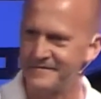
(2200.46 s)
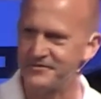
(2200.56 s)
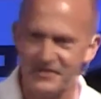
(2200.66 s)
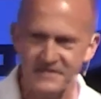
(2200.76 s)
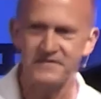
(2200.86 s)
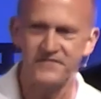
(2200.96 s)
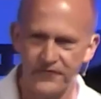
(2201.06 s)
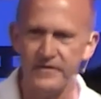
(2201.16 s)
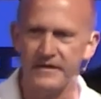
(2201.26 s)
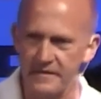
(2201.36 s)
Jesus
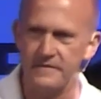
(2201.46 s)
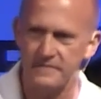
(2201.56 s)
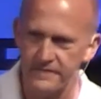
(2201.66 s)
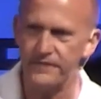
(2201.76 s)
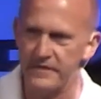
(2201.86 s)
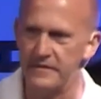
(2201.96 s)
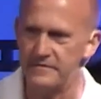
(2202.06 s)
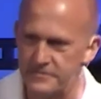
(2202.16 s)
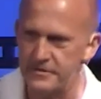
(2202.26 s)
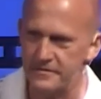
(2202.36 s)
freak, freak.
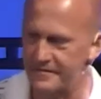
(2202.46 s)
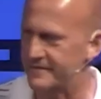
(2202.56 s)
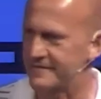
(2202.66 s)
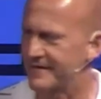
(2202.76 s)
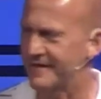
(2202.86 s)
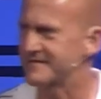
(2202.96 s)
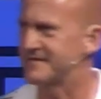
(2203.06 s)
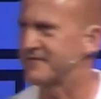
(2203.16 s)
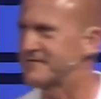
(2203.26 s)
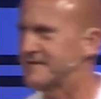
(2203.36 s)
Je- uh, no, that's a
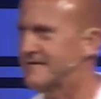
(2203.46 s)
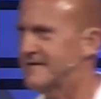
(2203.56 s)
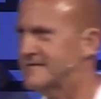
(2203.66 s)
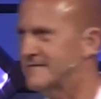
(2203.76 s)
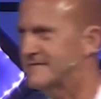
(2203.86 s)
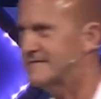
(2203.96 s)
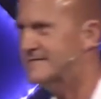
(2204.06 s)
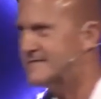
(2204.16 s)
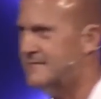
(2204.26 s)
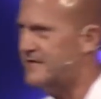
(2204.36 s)
different song. That's
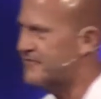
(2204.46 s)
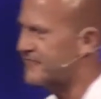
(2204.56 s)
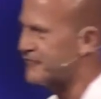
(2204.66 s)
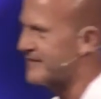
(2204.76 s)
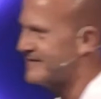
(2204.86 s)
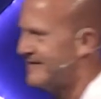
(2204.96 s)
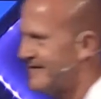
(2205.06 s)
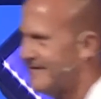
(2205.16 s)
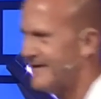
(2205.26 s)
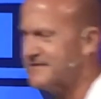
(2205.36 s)
a, something other freak.
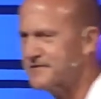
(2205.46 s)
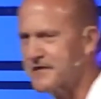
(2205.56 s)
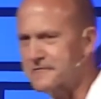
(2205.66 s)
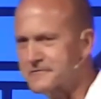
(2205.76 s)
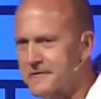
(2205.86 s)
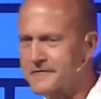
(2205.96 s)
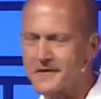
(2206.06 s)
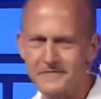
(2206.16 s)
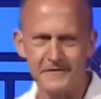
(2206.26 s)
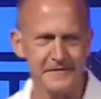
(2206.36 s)
That's a secular song there
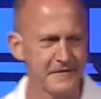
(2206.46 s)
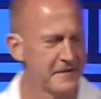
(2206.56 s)
I sing.